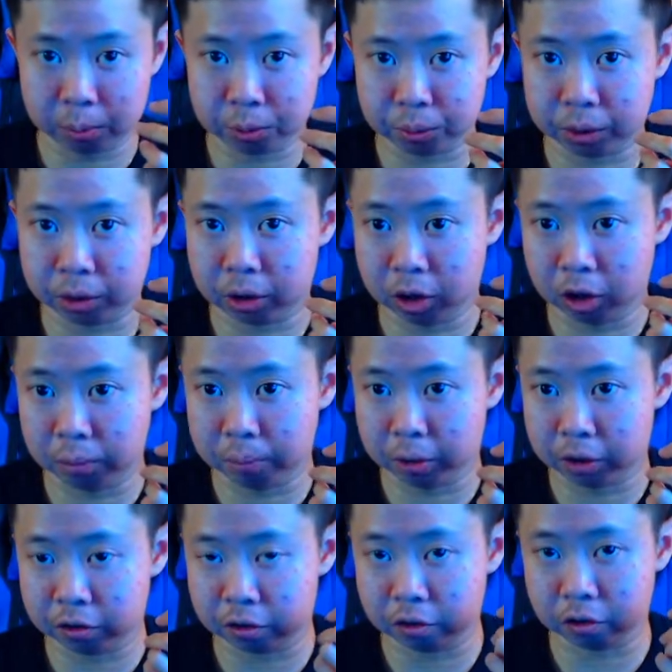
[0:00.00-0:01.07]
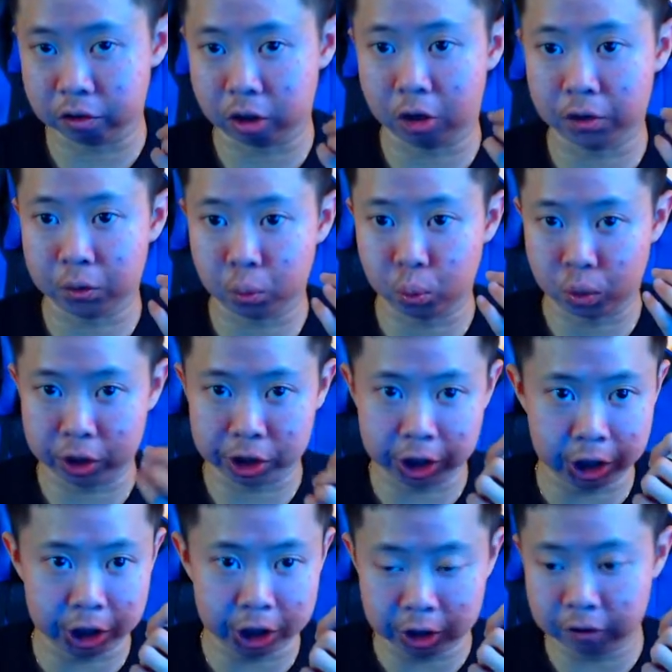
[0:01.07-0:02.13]
when your alert box is not
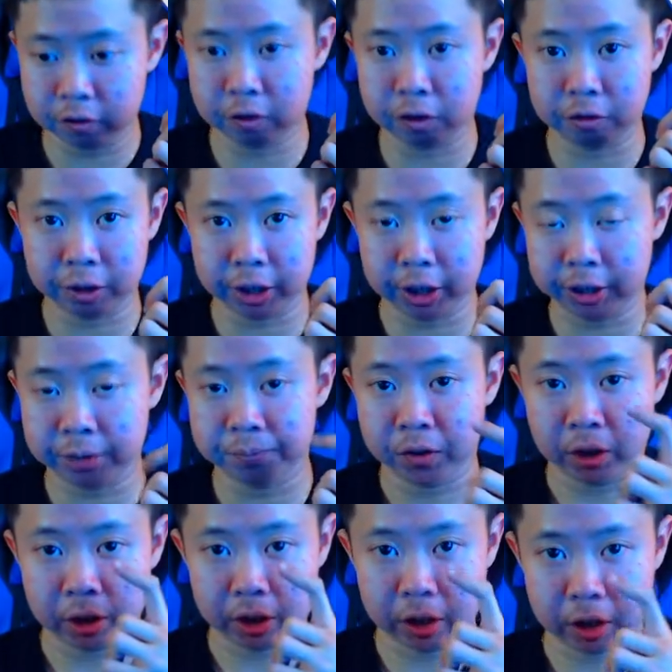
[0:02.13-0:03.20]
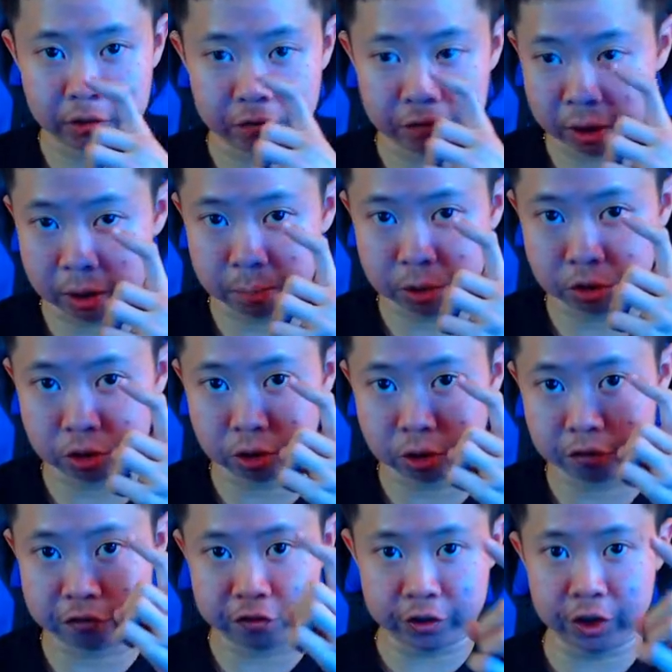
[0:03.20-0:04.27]
working all right and i'm going to show the
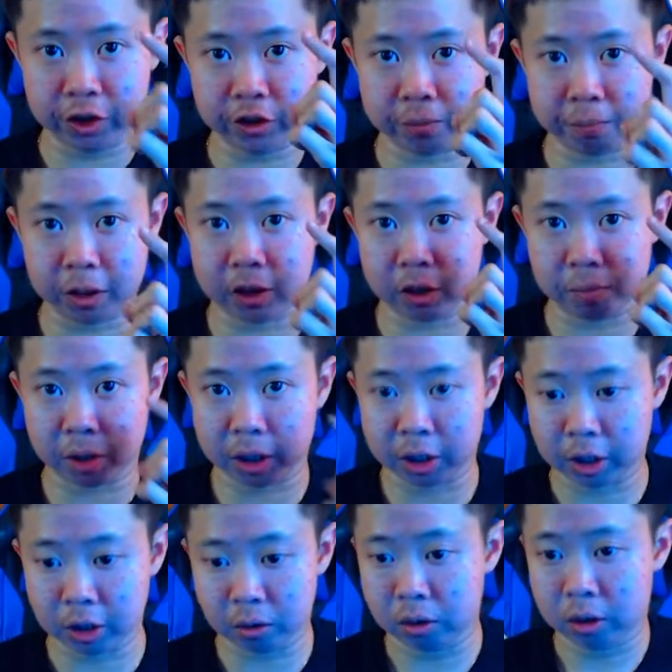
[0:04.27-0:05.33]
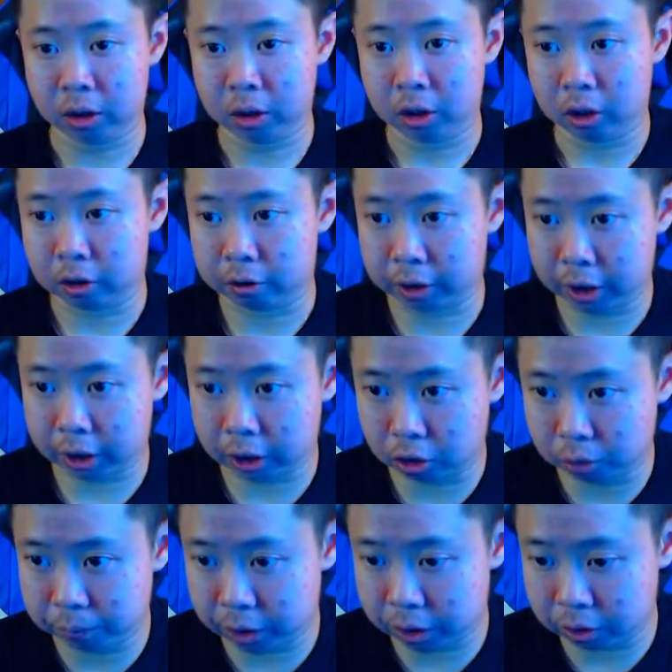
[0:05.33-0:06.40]
first method by now all right i
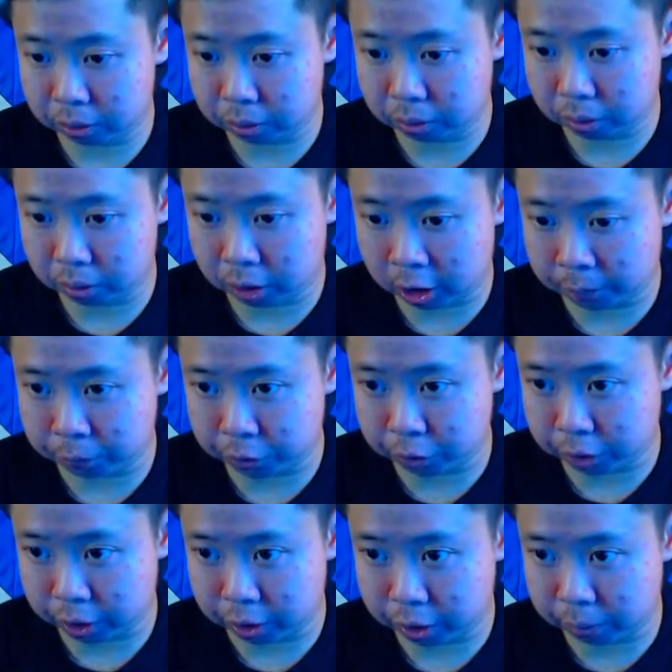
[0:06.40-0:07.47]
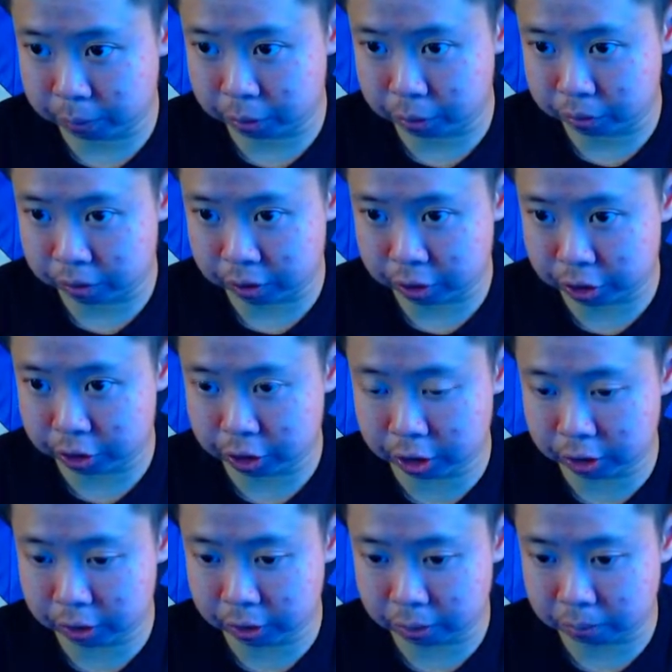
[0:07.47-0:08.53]
hope that you um you can able to see
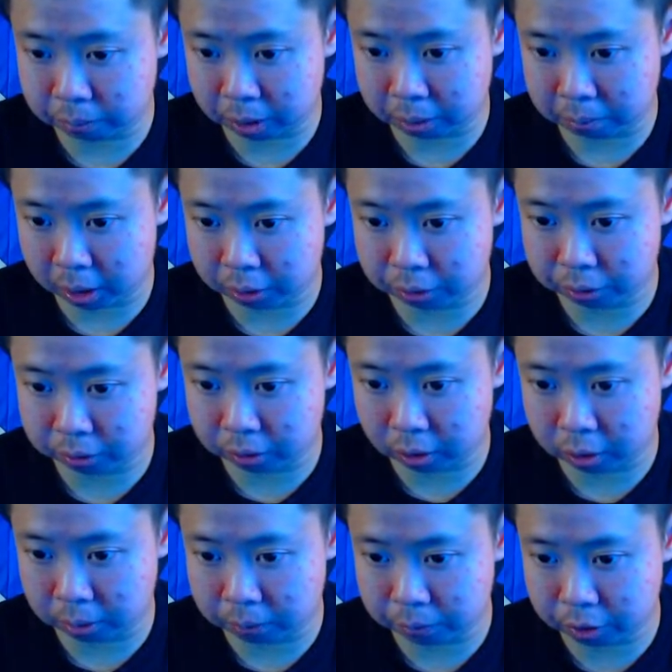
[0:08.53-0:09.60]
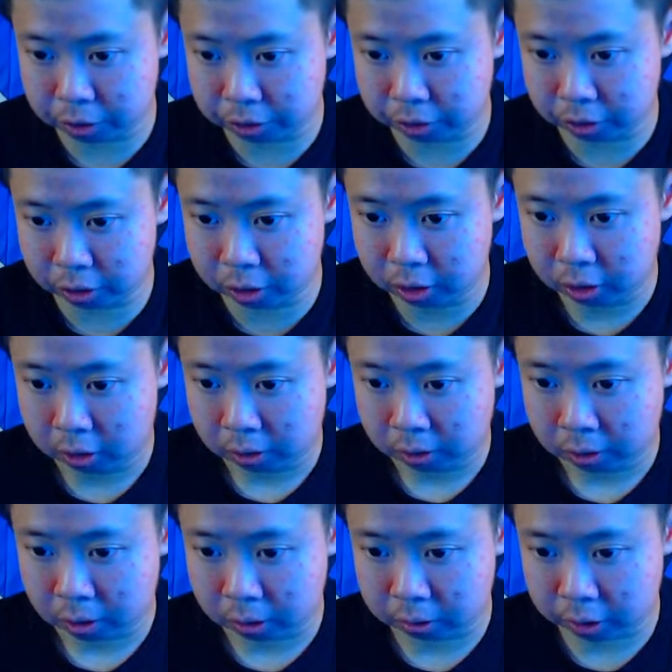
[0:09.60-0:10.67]
here the, my mouse um cursor
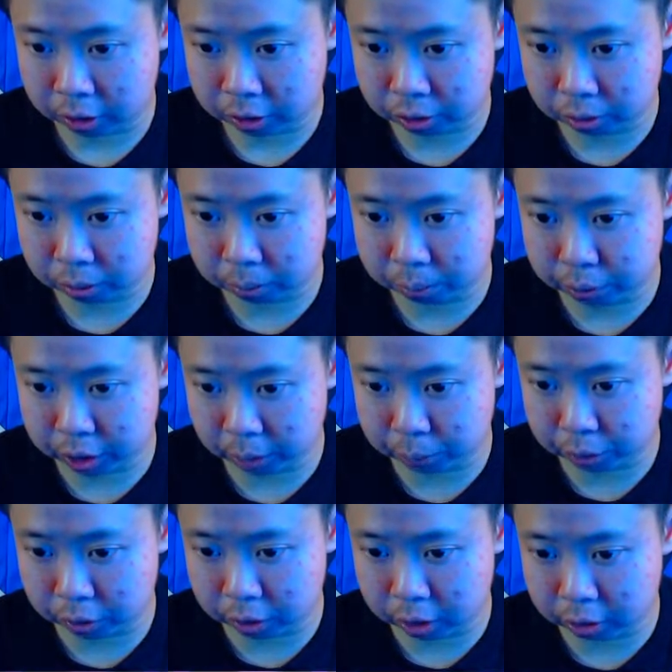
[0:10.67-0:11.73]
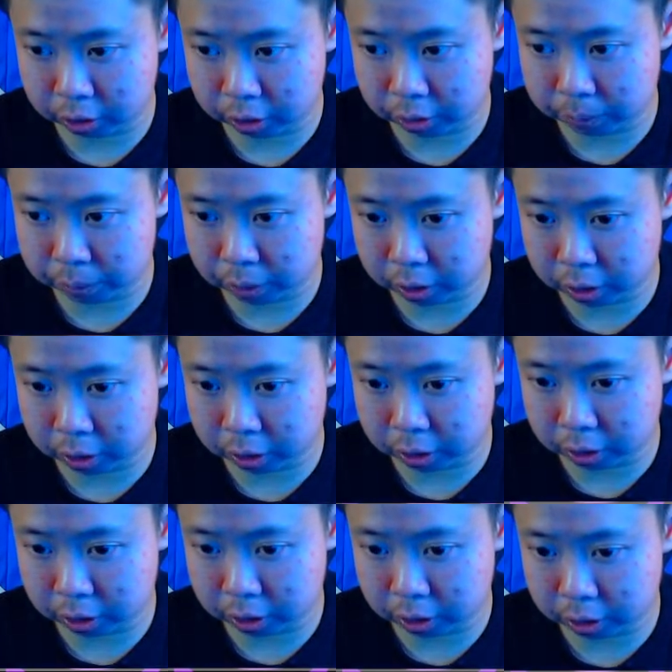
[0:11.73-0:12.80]
all right show bring up to the alert
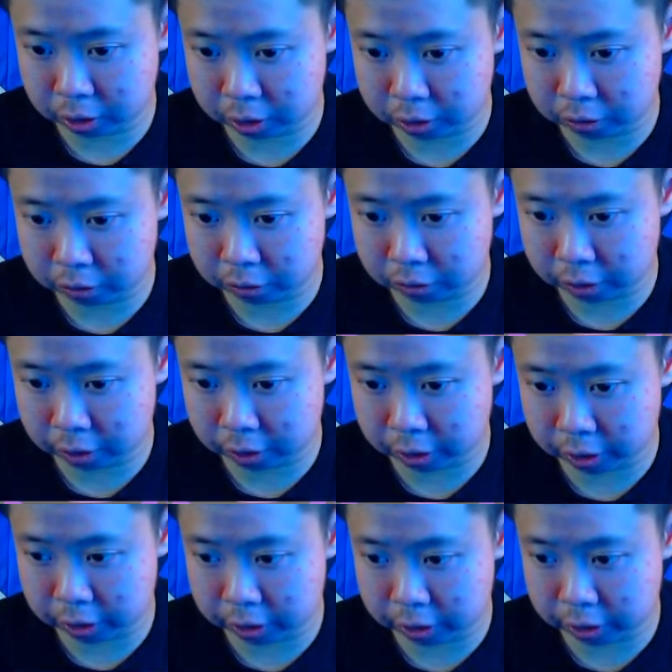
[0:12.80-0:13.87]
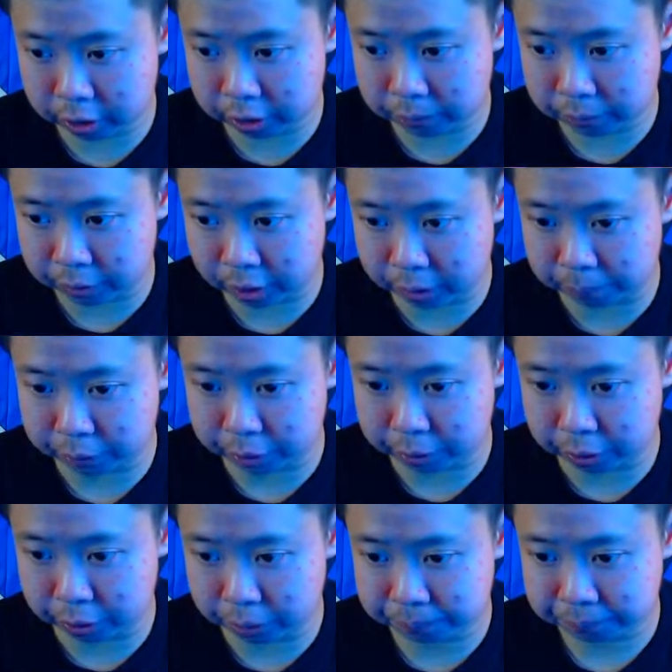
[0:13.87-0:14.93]
box and yep here we
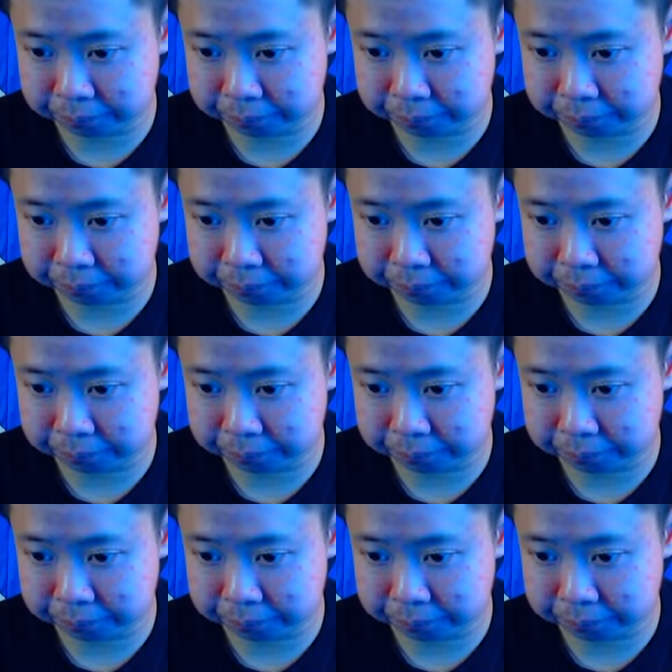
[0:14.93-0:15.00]
go